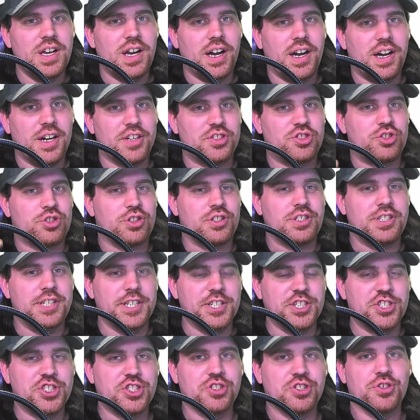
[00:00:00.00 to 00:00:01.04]

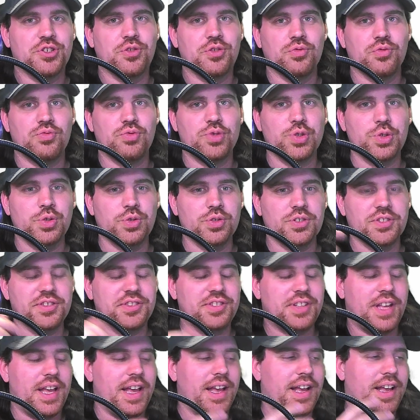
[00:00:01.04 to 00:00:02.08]
traditional rules
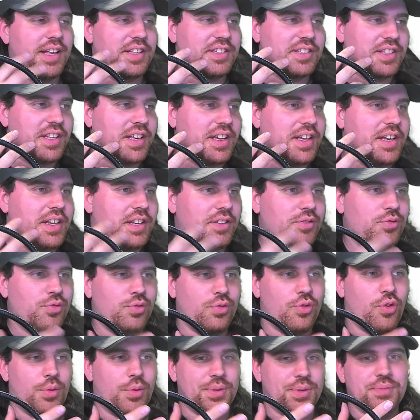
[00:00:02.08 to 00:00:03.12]
as
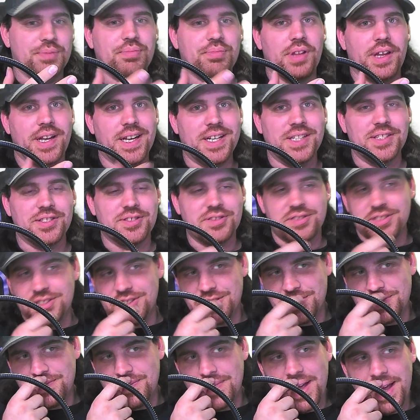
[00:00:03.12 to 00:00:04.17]
normal blades
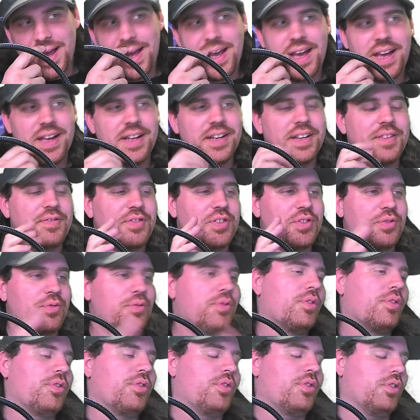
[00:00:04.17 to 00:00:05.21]
do. And if you
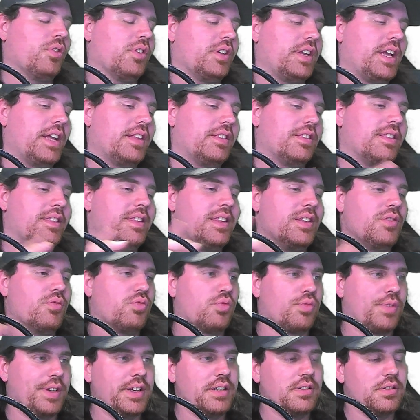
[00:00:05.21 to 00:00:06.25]
look at the
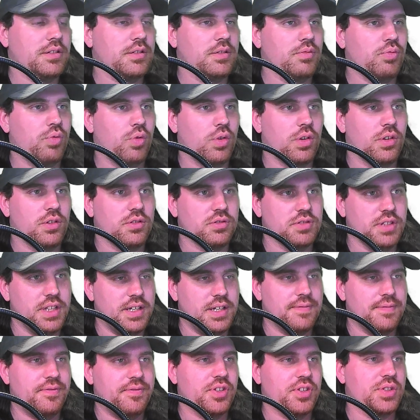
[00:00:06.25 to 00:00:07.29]
real world
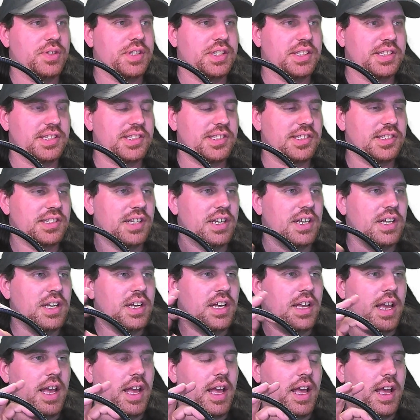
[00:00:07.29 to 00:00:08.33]
influence
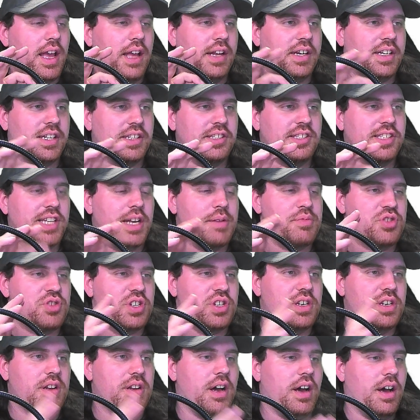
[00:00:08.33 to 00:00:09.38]
and
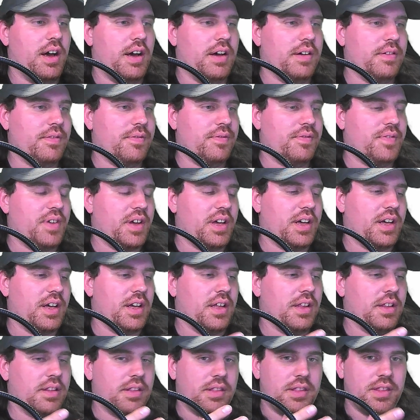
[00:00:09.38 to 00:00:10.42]
conception of
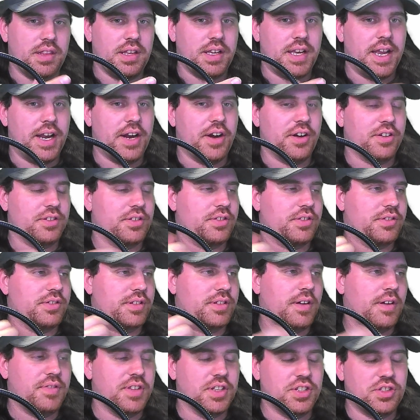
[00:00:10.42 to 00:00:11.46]
the characters
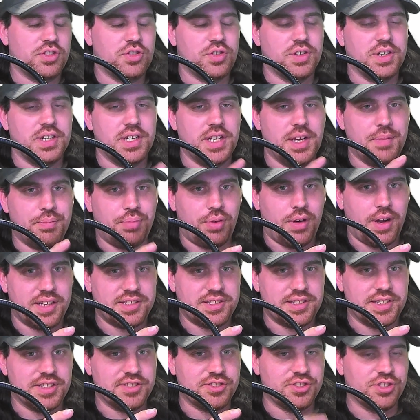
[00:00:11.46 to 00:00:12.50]
of the Trinity
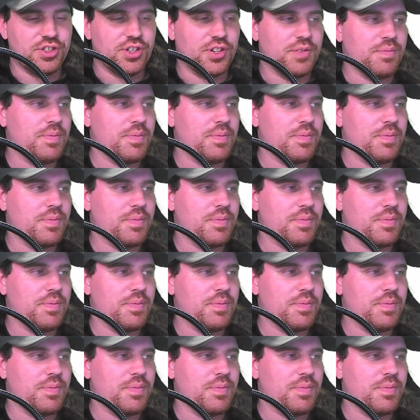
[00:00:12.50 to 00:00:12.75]
processor,